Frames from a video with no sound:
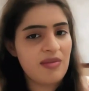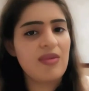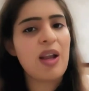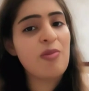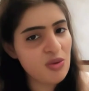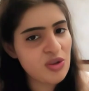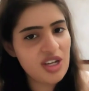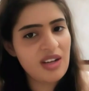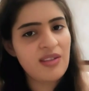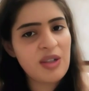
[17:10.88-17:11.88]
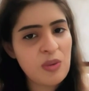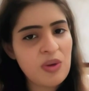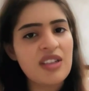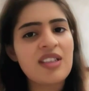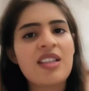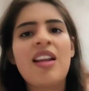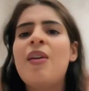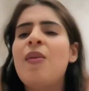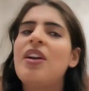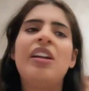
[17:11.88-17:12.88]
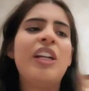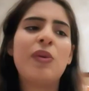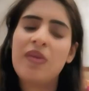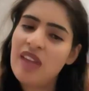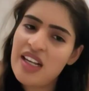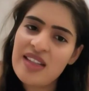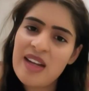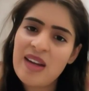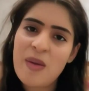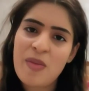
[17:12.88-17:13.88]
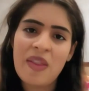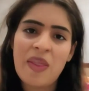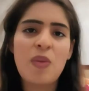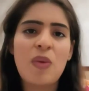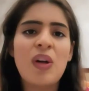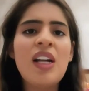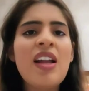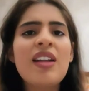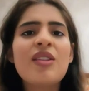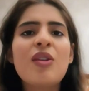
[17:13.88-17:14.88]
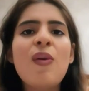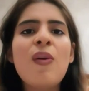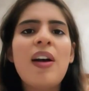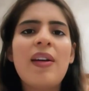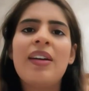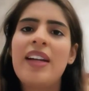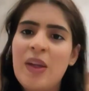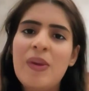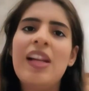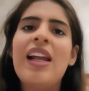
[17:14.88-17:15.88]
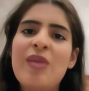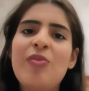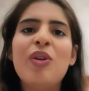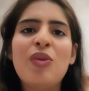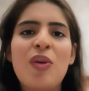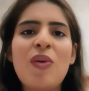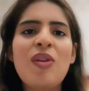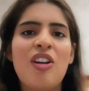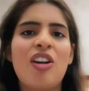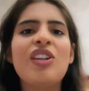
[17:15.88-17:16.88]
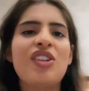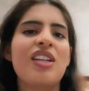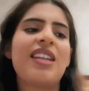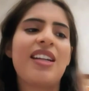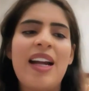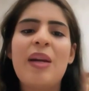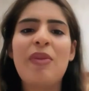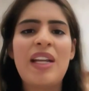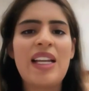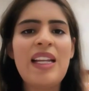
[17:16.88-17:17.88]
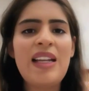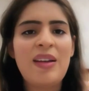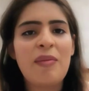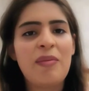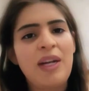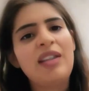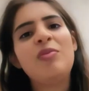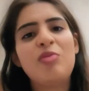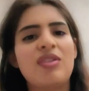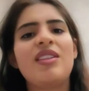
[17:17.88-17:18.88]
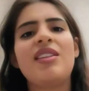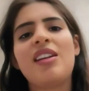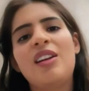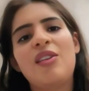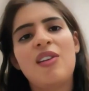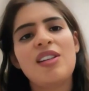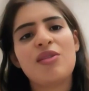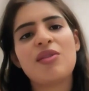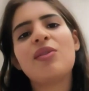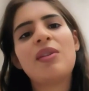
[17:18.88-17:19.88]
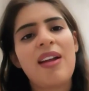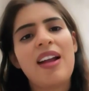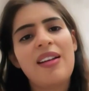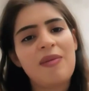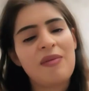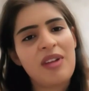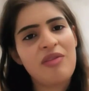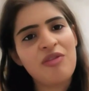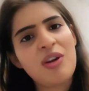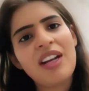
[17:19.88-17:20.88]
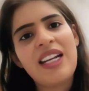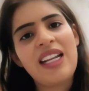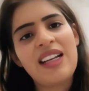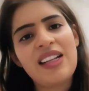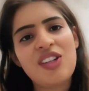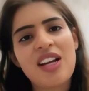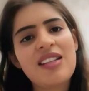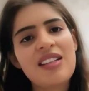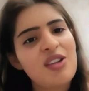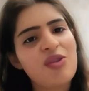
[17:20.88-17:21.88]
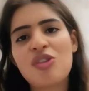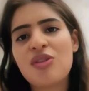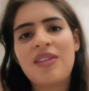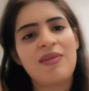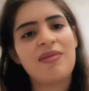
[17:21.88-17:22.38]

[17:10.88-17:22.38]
approaching towards, what new things are coming in the world. So it will help you grow, not just academically, but personally also. So if you are getting a chance, you should